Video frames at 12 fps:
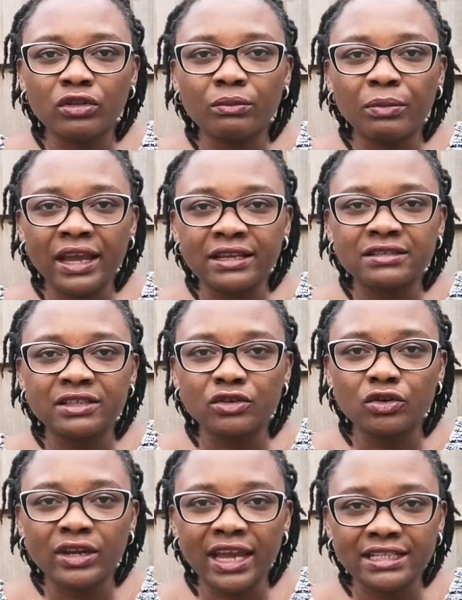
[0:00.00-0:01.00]
the pains that
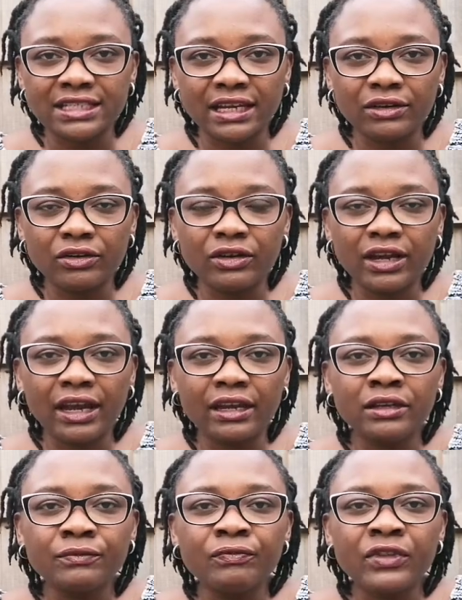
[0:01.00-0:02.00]
you're getting, okay?